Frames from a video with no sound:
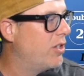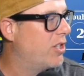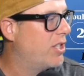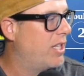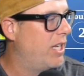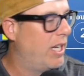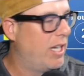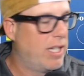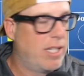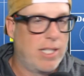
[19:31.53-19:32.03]

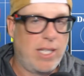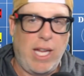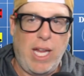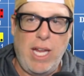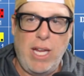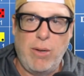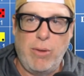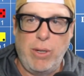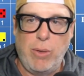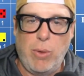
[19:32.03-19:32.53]
6.
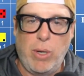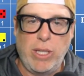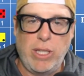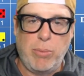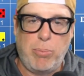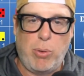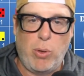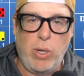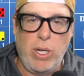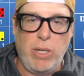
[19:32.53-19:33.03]
Hey, we won the
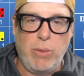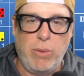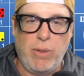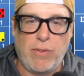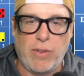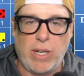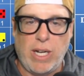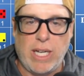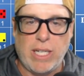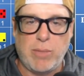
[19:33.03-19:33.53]
point and we
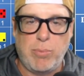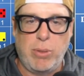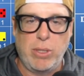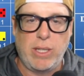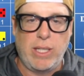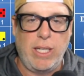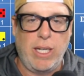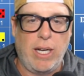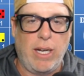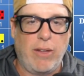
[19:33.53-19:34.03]
forgot to put
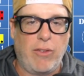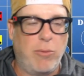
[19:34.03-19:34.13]
the odds